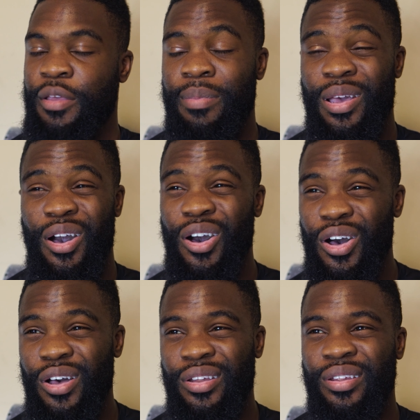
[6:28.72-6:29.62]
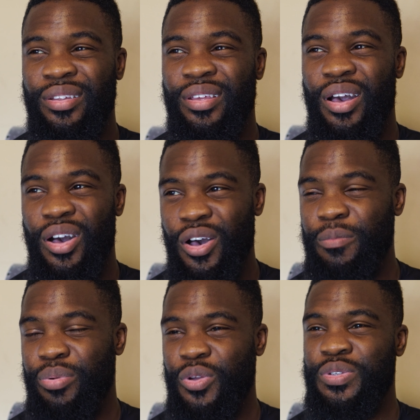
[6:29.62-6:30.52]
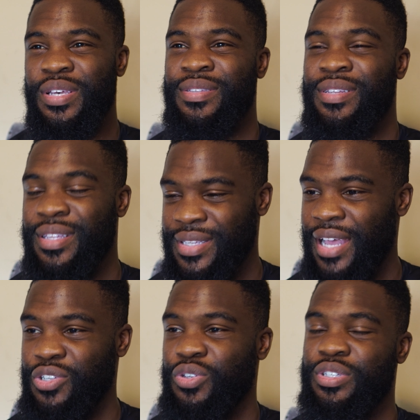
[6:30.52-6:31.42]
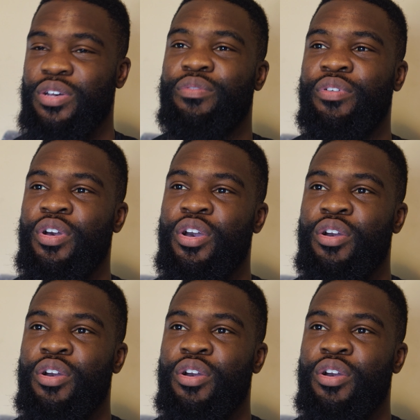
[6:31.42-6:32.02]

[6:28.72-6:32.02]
it can be a hard, hard process to detach yourself